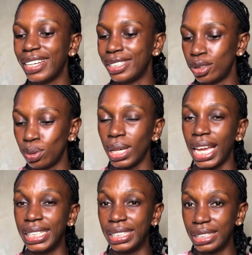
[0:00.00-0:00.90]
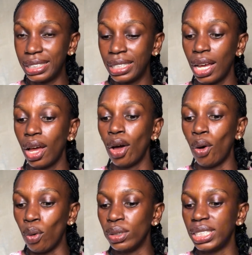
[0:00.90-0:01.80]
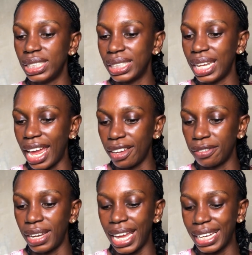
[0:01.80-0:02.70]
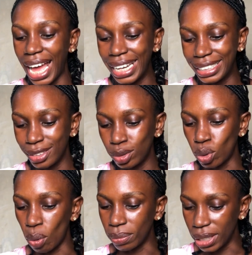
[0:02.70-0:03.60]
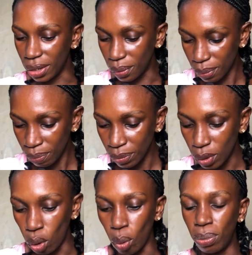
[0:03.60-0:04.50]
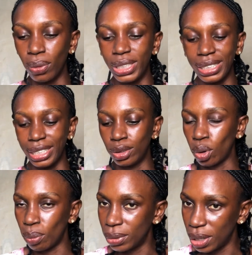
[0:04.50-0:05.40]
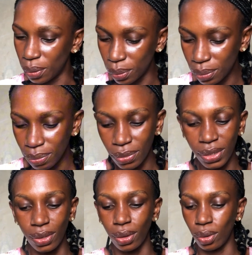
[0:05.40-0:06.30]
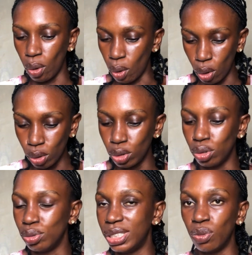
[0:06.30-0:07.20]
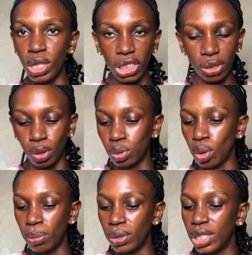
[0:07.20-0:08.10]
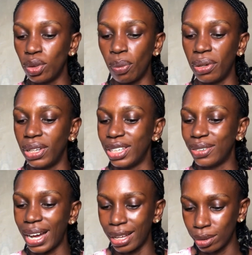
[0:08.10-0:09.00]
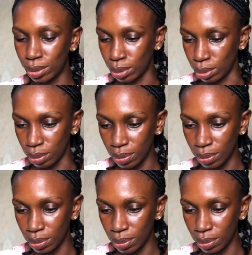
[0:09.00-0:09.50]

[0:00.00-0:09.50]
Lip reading: you need to edit on this live, like adding thumbnail, uploading a thumbnail, or you wish not to upload a thumbnail, then you cancel.